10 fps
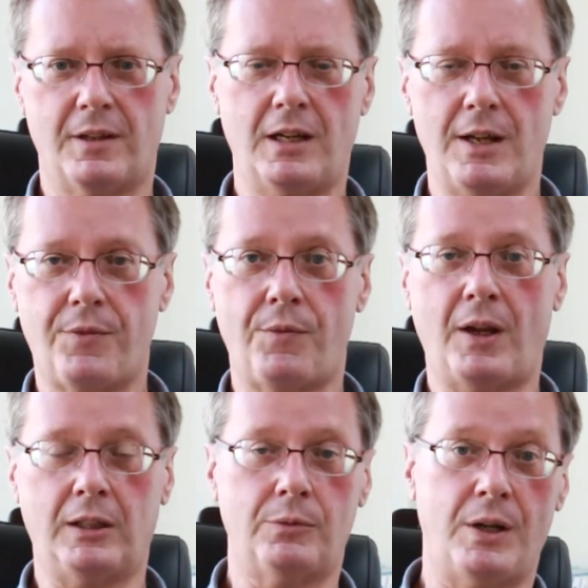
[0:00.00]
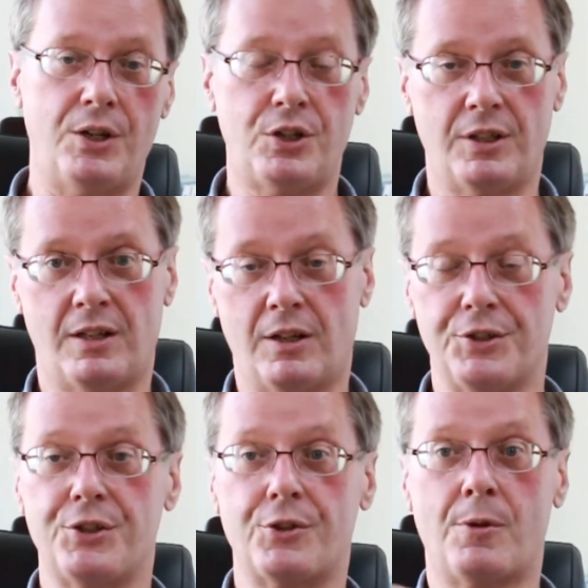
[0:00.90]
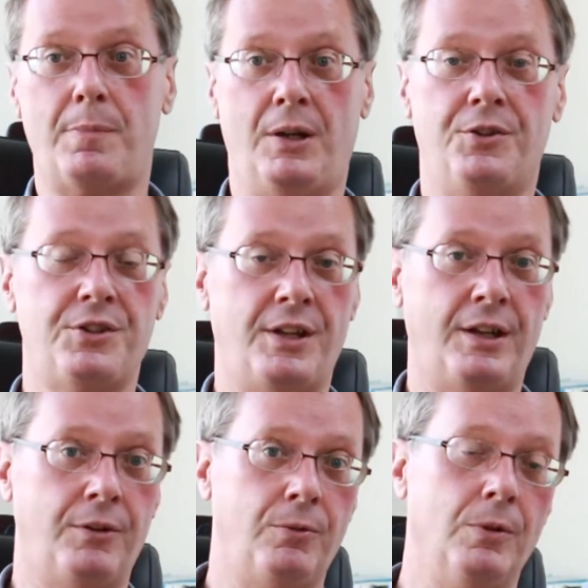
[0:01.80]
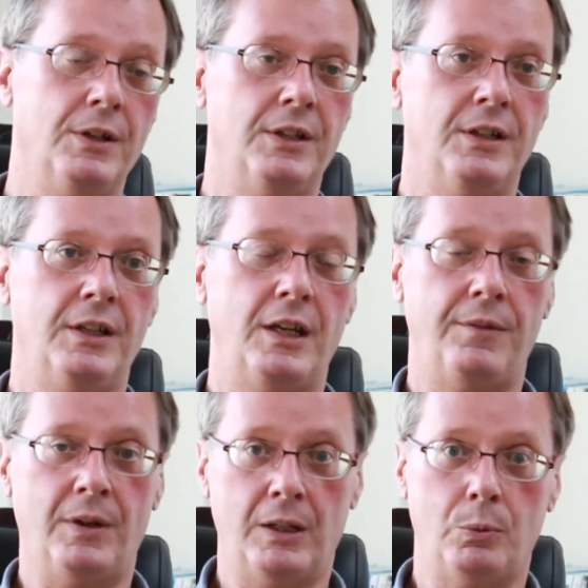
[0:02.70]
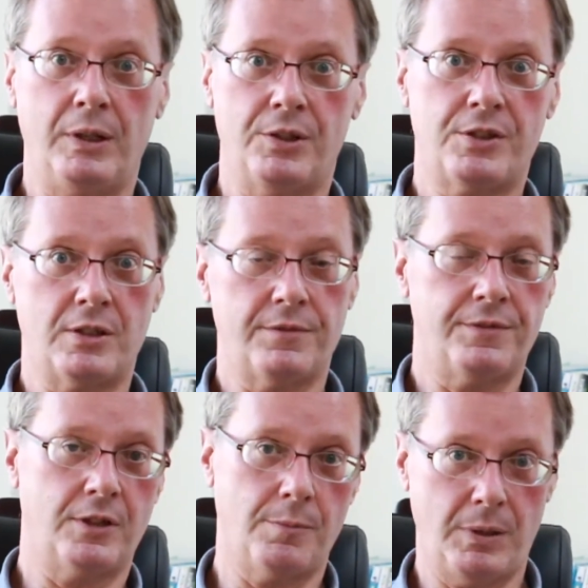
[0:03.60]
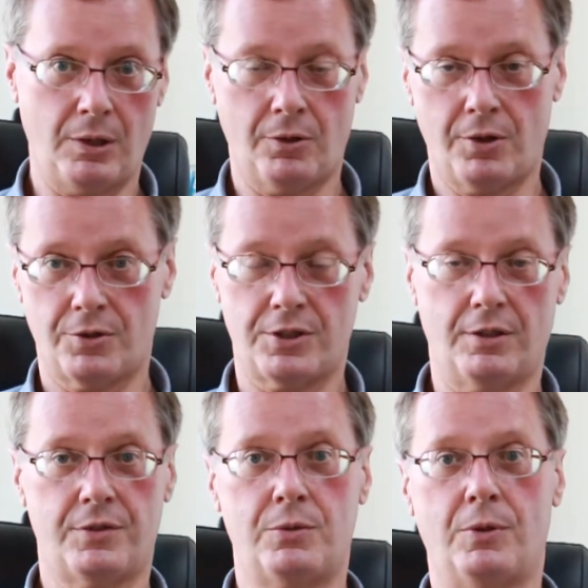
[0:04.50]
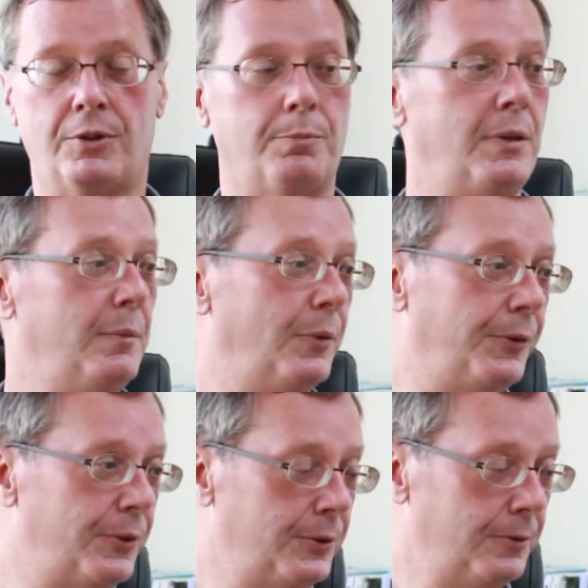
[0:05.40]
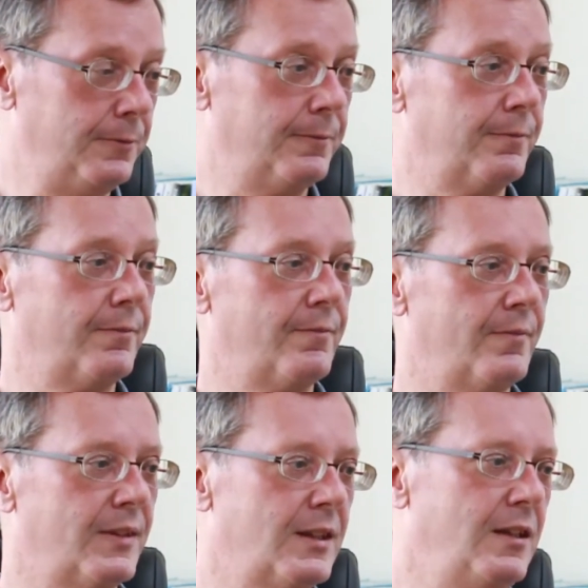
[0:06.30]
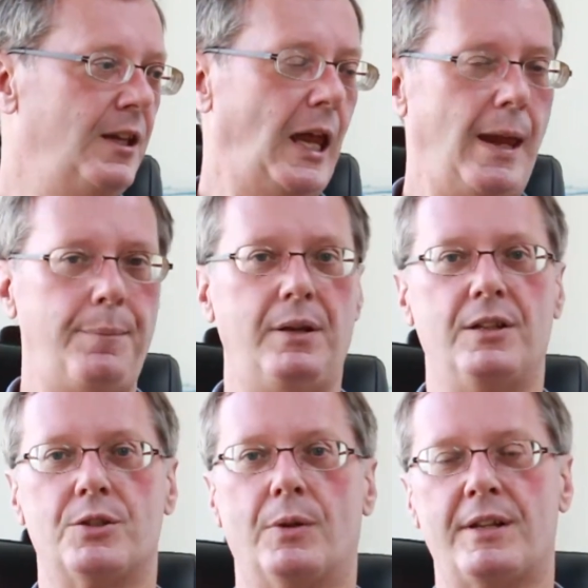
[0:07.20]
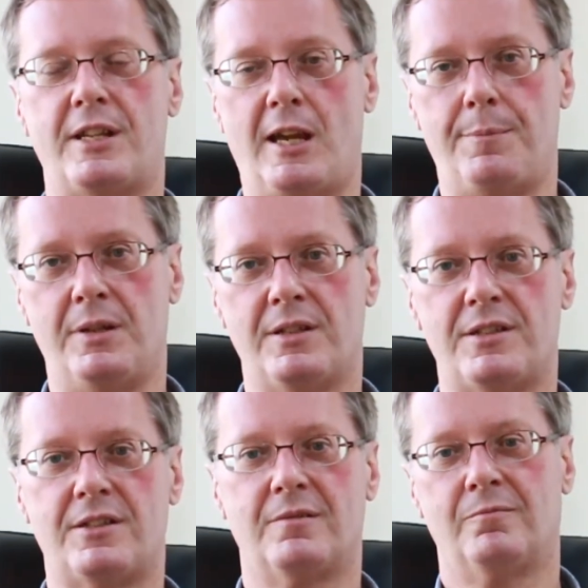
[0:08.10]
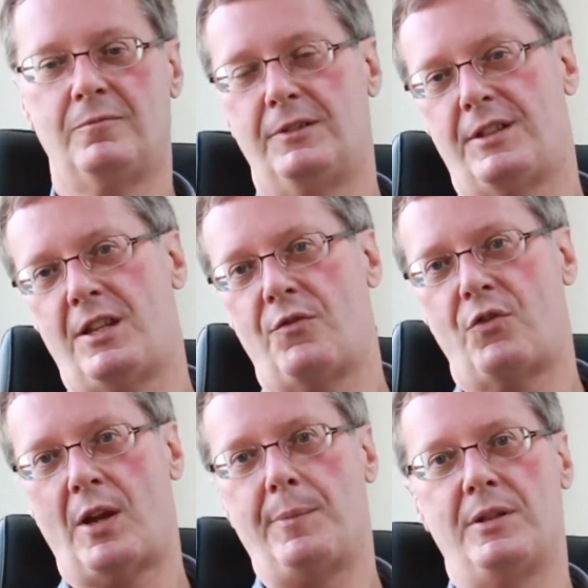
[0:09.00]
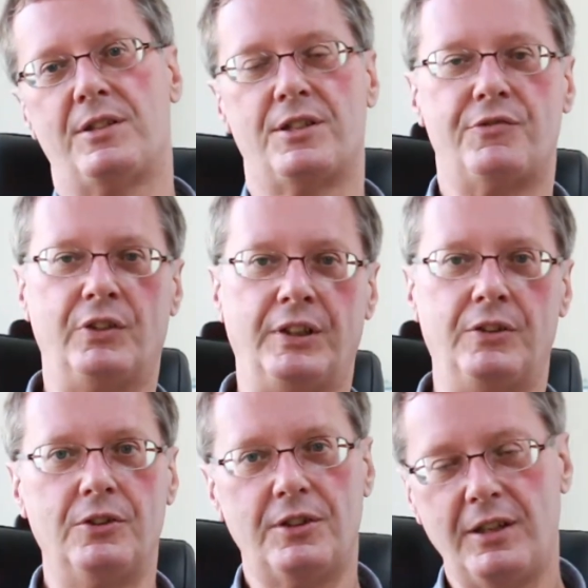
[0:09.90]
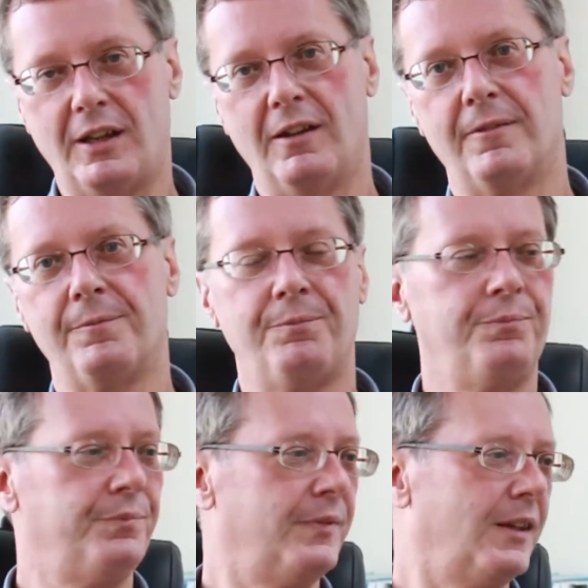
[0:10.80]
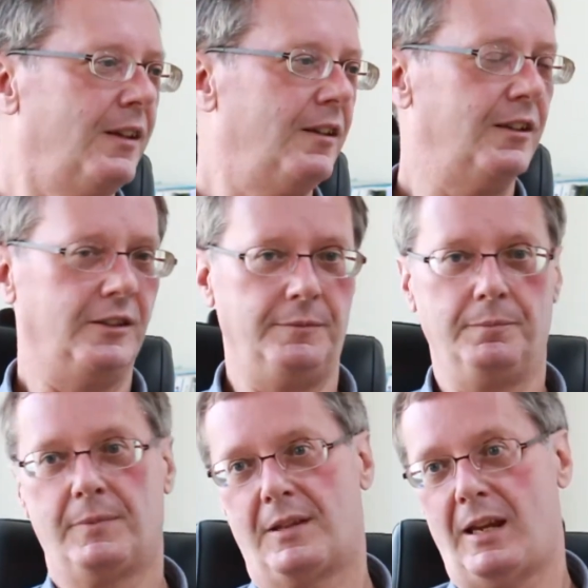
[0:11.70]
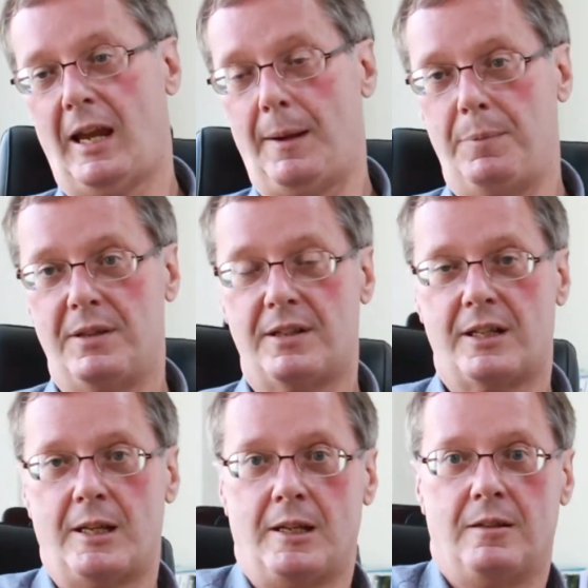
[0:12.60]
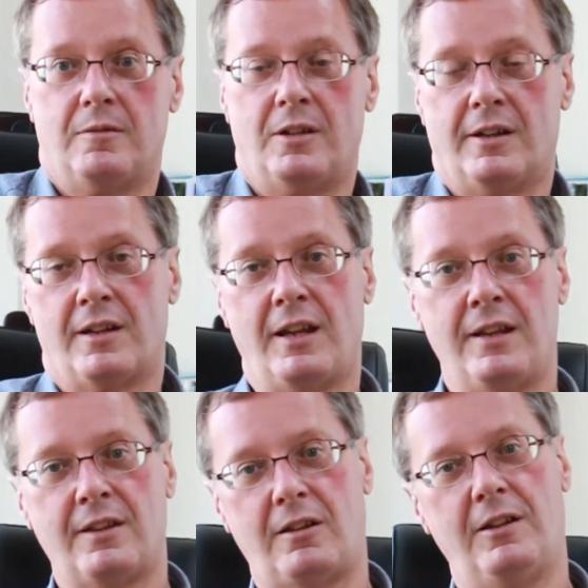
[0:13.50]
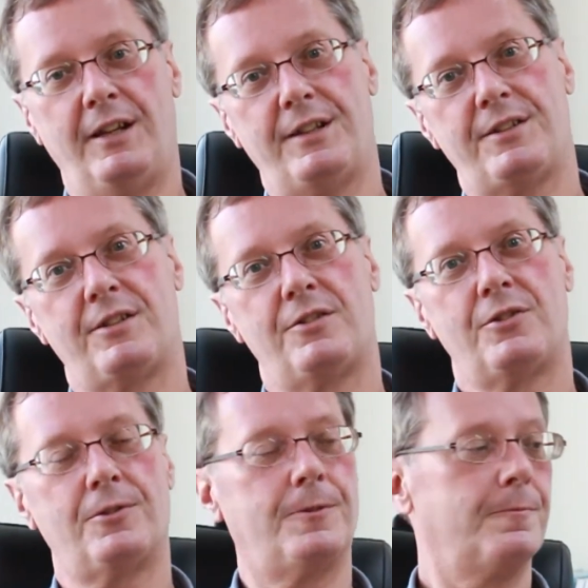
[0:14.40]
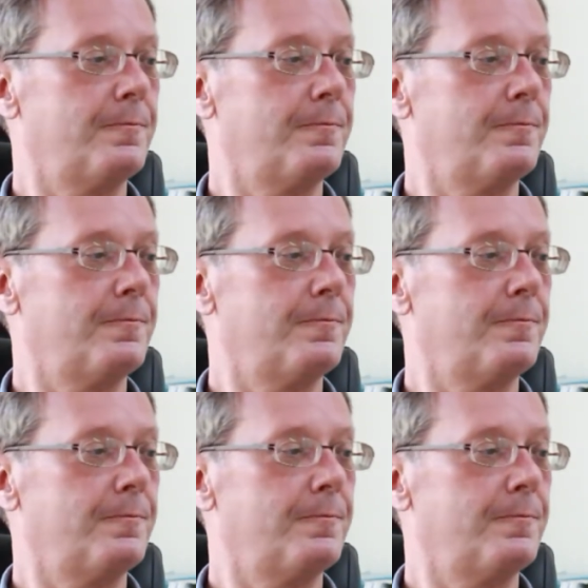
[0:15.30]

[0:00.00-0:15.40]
kind of evaluation and also comparison, how you evaluate yourself and compare yourself to other people too. Happiness, what is happiness? Well, I think happiness is feeling good, yeah. I'm happy that I got an A in the class, sure.